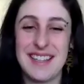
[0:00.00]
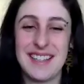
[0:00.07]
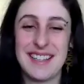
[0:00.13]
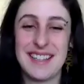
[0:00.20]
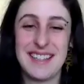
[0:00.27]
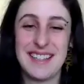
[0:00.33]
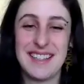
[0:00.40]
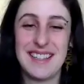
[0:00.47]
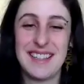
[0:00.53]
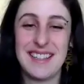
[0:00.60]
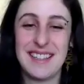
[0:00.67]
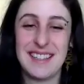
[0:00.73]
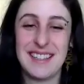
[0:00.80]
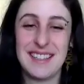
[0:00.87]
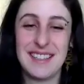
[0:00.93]

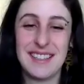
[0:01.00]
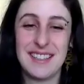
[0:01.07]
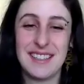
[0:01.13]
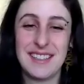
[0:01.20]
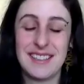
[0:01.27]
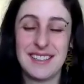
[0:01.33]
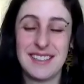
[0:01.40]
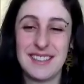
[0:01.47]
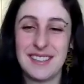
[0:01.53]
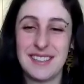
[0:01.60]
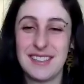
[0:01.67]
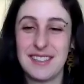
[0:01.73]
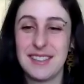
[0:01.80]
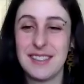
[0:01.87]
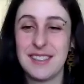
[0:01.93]

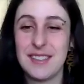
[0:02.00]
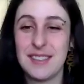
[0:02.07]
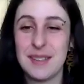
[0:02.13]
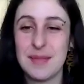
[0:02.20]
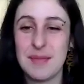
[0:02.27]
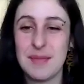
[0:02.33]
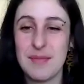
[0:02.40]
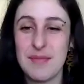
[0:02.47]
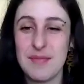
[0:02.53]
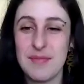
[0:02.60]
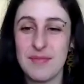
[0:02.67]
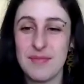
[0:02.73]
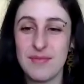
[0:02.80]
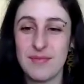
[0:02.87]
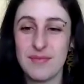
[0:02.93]

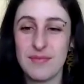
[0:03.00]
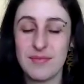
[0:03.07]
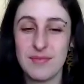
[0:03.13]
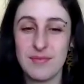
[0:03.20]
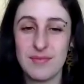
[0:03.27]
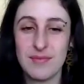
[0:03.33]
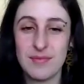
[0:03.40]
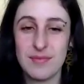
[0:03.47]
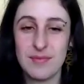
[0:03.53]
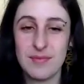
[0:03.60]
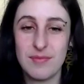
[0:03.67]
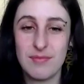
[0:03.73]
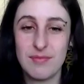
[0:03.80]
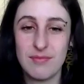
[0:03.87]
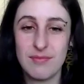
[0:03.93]

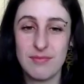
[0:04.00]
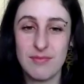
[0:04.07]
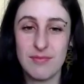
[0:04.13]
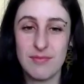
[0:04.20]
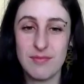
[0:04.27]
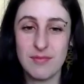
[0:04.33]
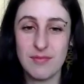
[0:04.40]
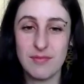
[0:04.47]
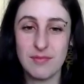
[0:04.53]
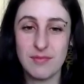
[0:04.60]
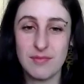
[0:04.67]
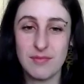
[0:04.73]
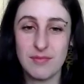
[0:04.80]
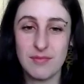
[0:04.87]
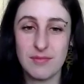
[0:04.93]

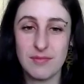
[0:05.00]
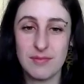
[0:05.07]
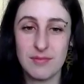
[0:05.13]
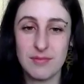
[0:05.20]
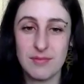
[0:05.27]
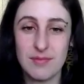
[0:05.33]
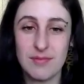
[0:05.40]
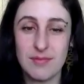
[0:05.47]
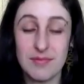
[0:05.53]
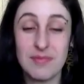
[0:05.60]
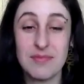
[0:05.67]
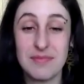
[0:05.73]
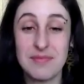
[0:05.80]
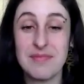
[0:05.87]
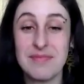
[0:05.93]

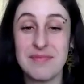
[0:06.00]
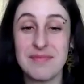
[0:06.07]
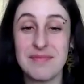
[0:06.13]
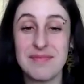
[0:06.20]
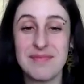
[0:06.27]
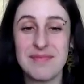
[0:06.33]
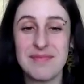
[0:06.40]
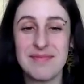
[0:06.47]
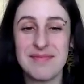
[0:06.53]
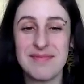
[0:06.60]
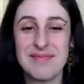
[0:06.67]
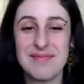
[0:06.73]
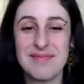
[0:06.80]
The person shown says nothing.